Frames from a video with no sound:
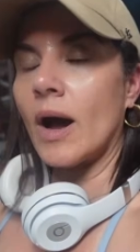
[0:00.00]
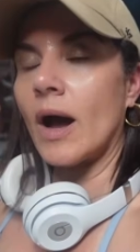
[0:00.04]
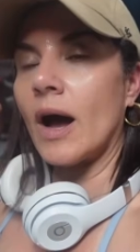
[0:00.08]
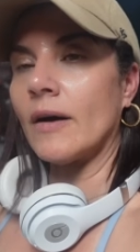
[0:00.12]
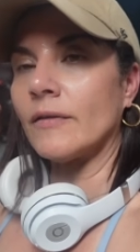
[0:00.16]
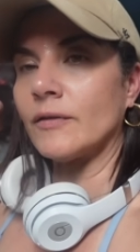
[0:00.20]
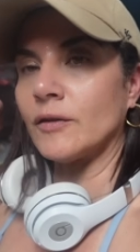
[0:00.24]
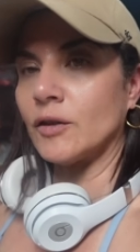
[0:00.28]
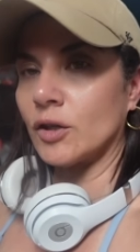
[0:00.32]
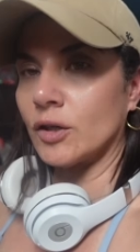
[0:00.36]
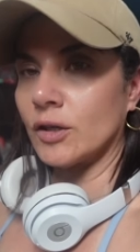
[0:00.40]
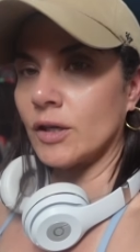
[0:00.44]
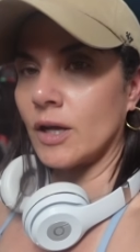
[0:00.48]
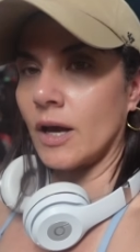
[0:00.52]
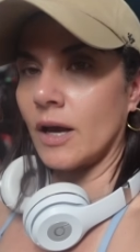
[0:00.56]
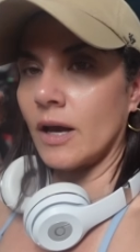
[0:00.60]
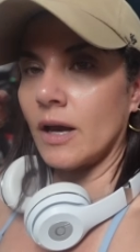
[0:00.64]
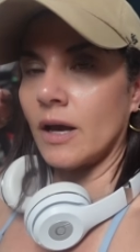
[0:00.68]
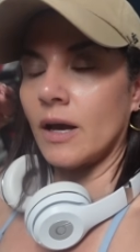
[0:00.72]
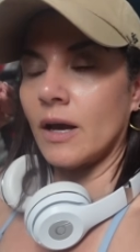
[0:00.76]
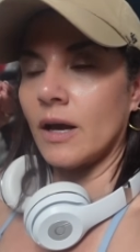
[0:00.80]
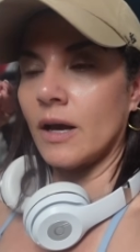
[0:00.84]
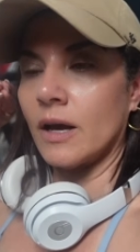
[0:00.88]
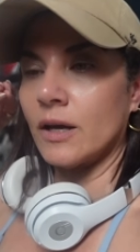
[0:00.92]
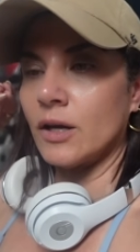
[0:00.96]
after
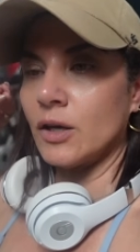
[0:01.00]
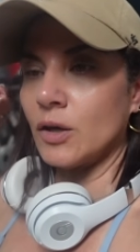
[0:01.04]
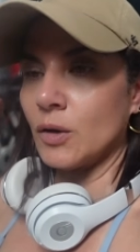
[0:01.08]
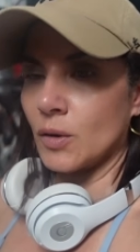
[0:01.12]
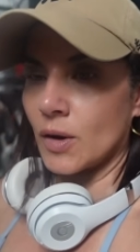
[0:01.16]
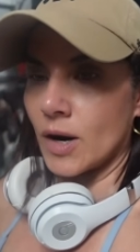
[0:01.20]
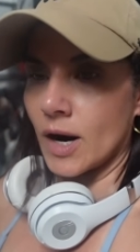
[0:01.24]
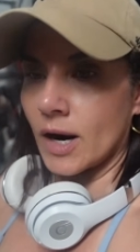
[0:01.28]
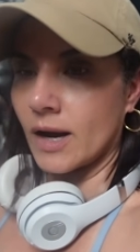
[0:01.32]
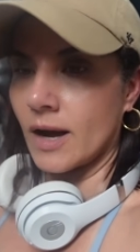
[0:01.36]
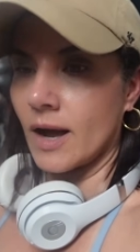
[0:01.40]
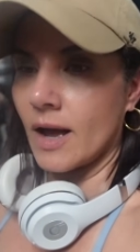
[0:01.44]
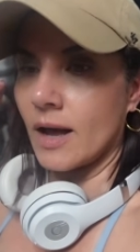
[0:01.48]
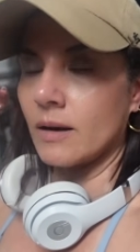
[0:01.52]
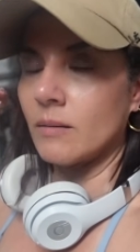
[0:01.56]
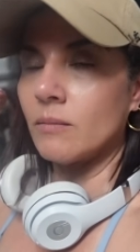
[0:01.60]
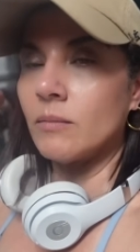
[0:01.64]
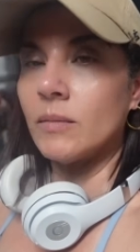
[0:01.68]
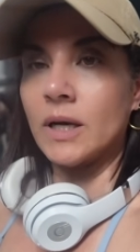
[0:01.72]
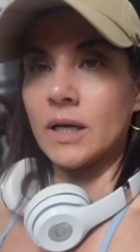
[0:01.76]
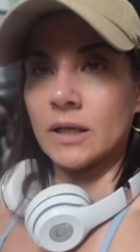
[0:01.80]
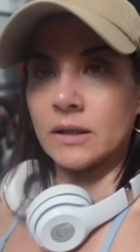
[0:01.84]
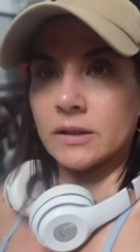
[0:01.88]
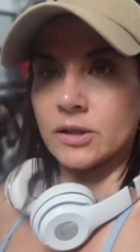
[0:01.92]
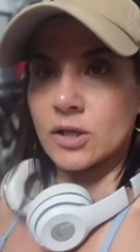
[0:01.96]
the Hurricane
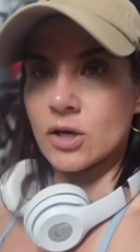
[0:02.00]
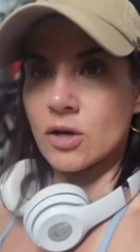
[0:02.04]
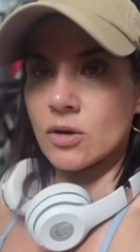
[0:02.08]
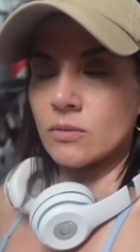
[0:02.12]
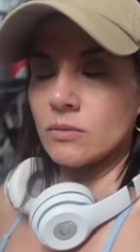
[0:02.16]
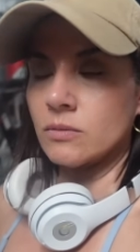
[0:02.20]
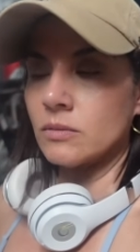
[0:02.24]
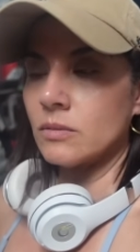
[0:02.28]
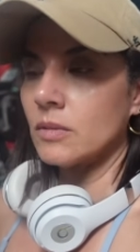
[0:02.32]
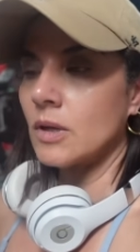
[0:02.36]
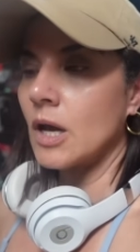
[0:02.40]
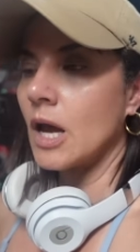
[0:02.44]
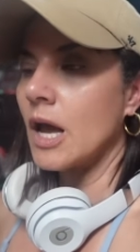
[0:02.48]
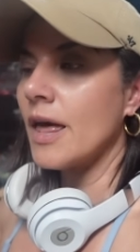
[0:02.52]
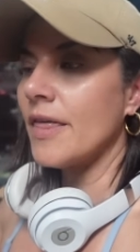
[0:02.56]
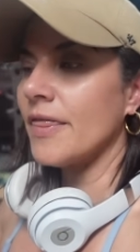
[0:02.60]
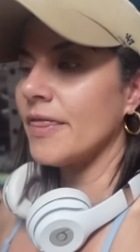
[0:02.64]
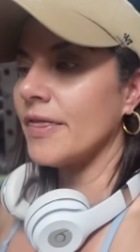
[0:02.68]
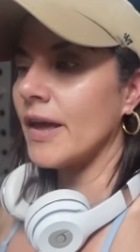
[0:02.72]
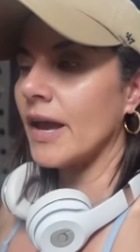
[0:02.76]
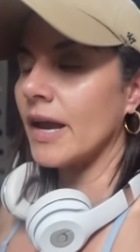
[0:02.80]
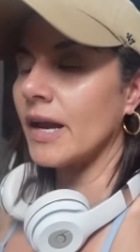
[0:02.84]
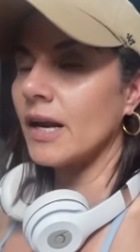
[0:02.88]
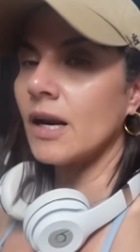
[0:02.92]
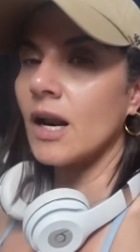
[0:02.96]
Milton. They